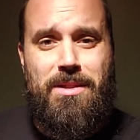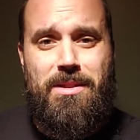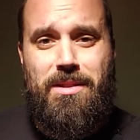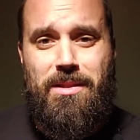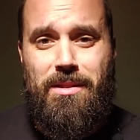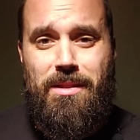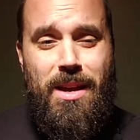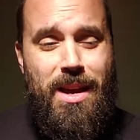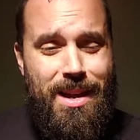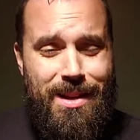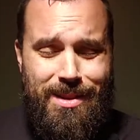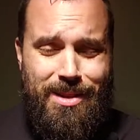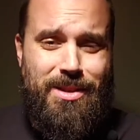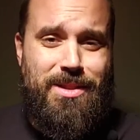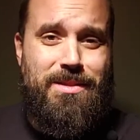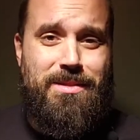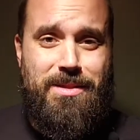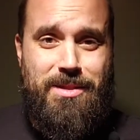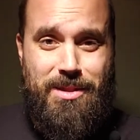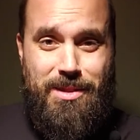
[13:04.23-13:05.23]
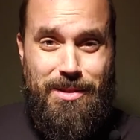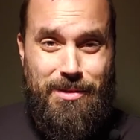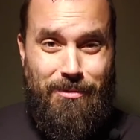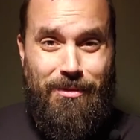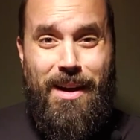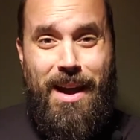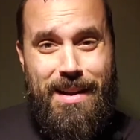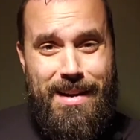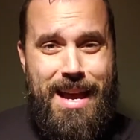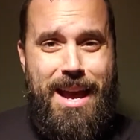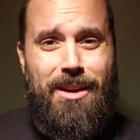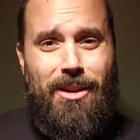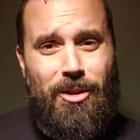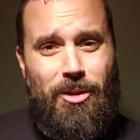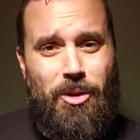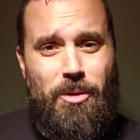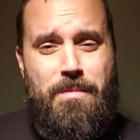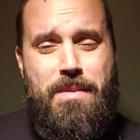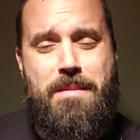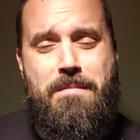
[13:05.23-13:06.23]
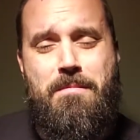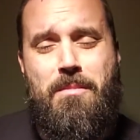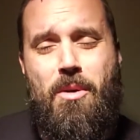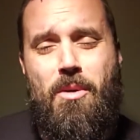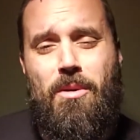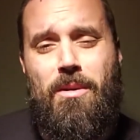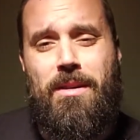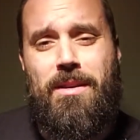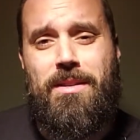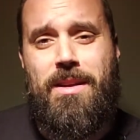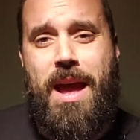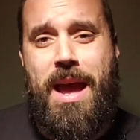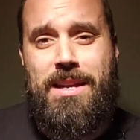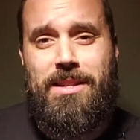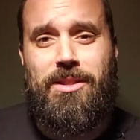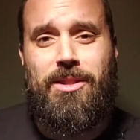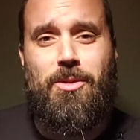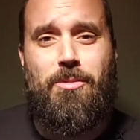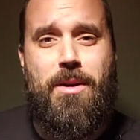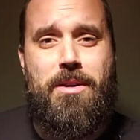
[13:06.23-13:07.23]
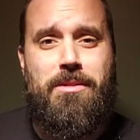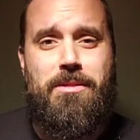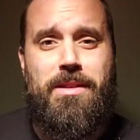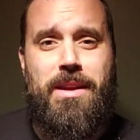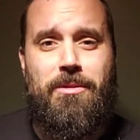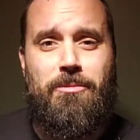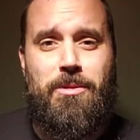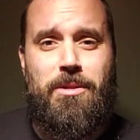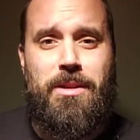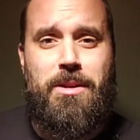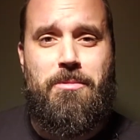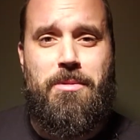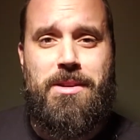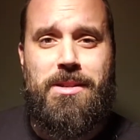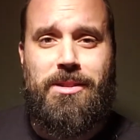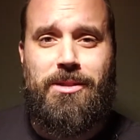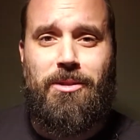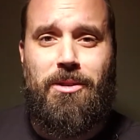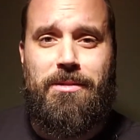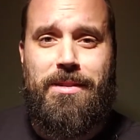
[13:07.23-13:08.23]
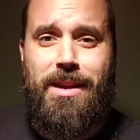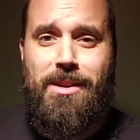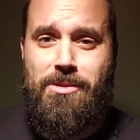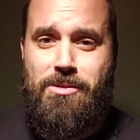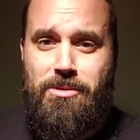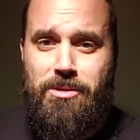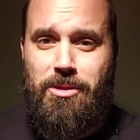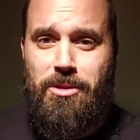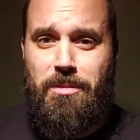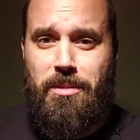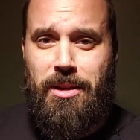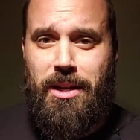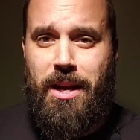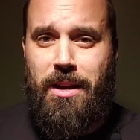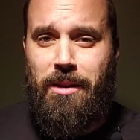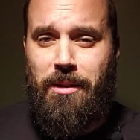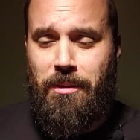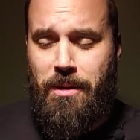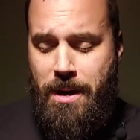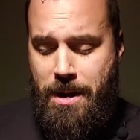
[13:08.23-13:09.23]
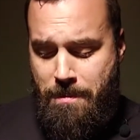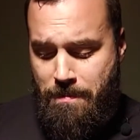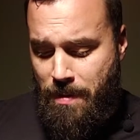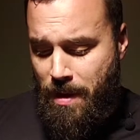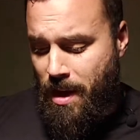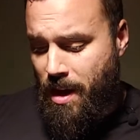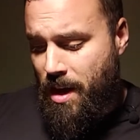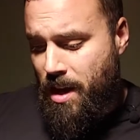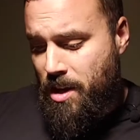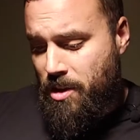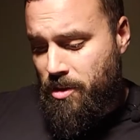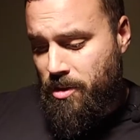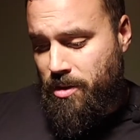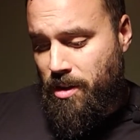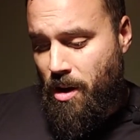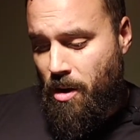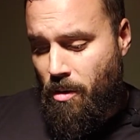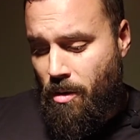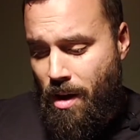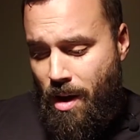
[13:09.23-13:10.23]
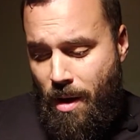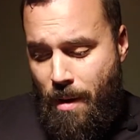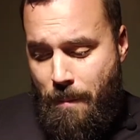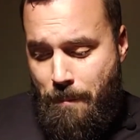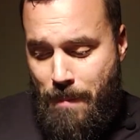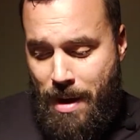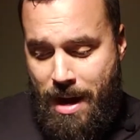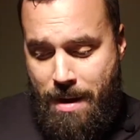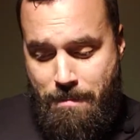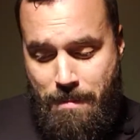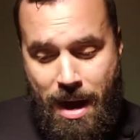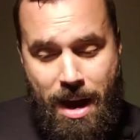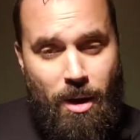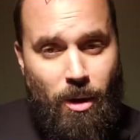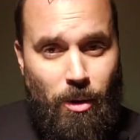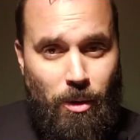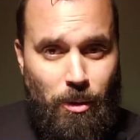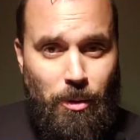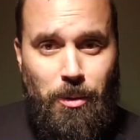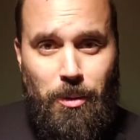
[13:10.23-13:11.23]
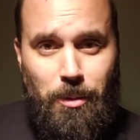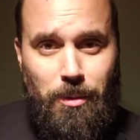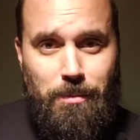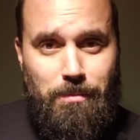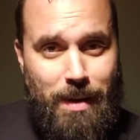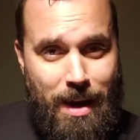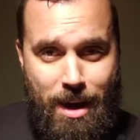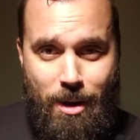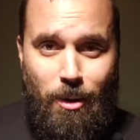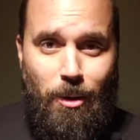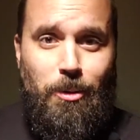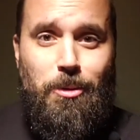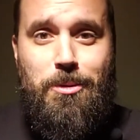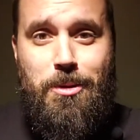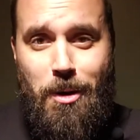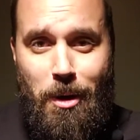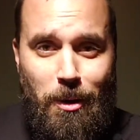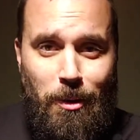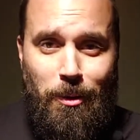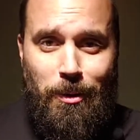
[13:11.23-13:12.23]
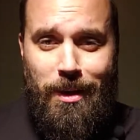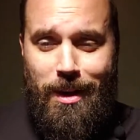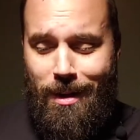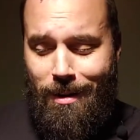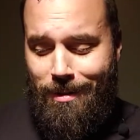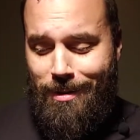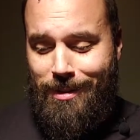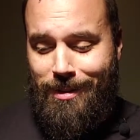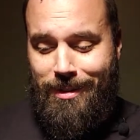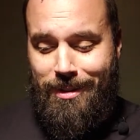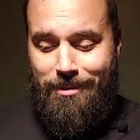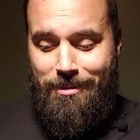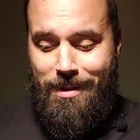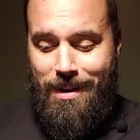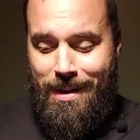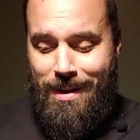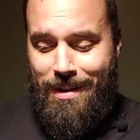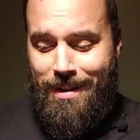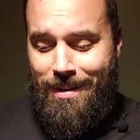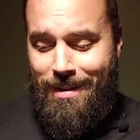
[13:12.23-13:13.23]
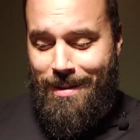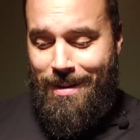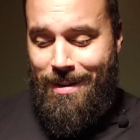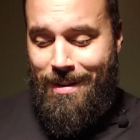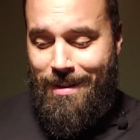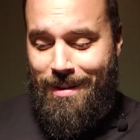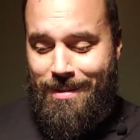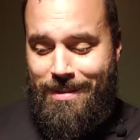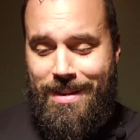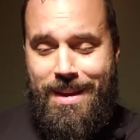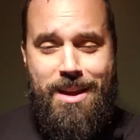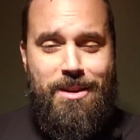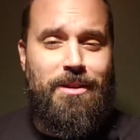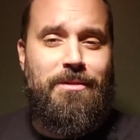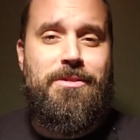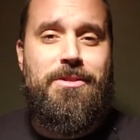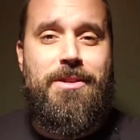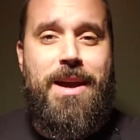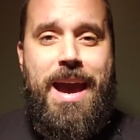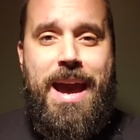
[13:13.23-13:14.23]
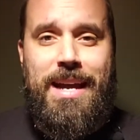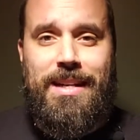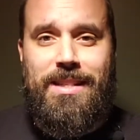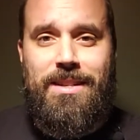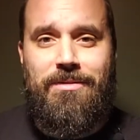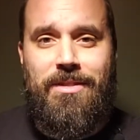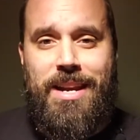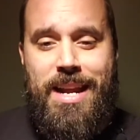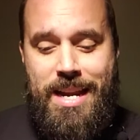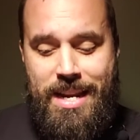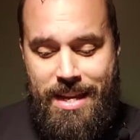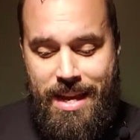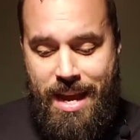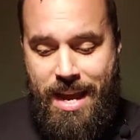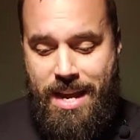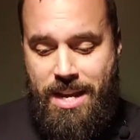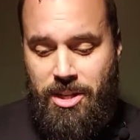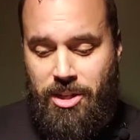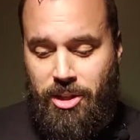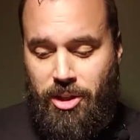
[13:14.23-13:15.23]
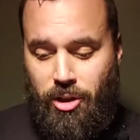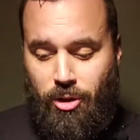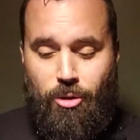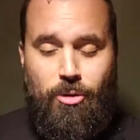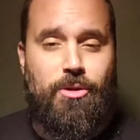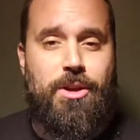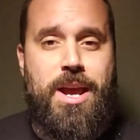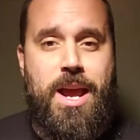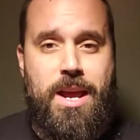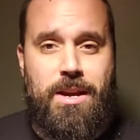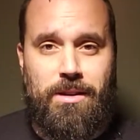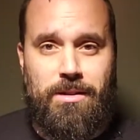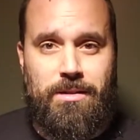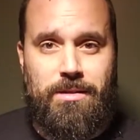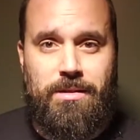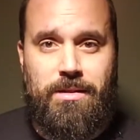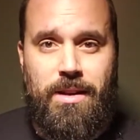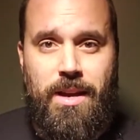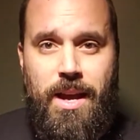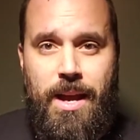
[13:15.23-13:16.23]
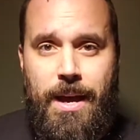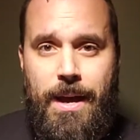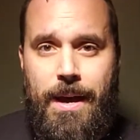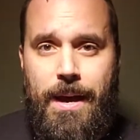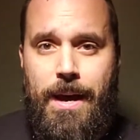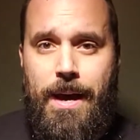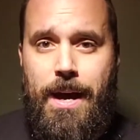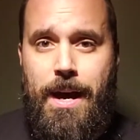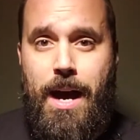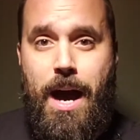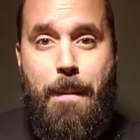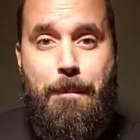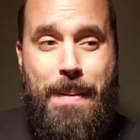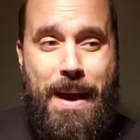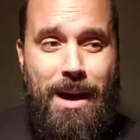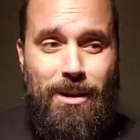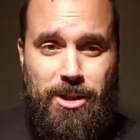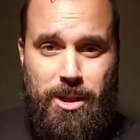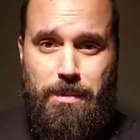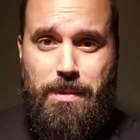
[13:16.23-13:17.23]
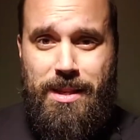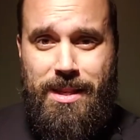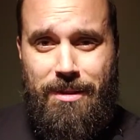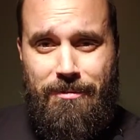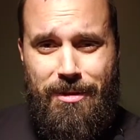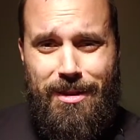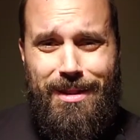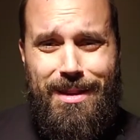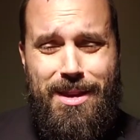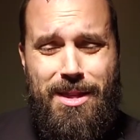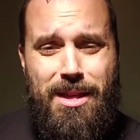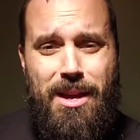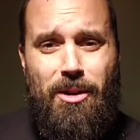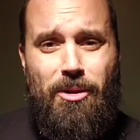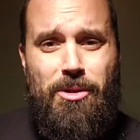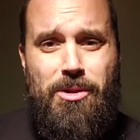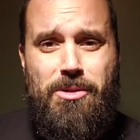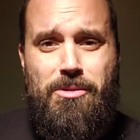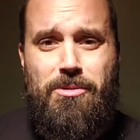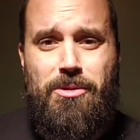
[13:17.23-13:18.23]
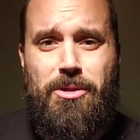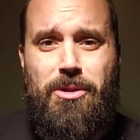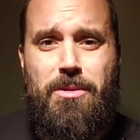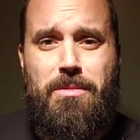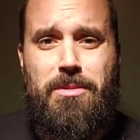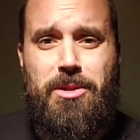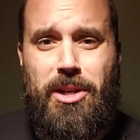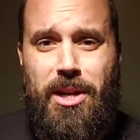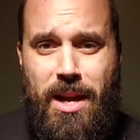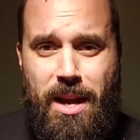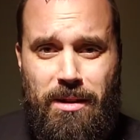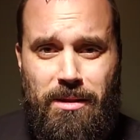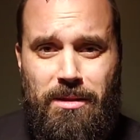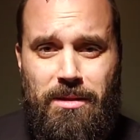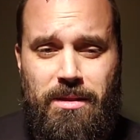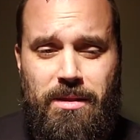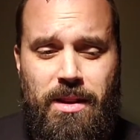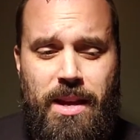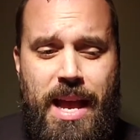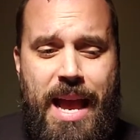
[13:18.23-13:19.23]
to find out a little bit more as to whether they really want to start that YouTube channel, right? So my whole goal here is to interview active and engaged creators about specifically their YouTube channels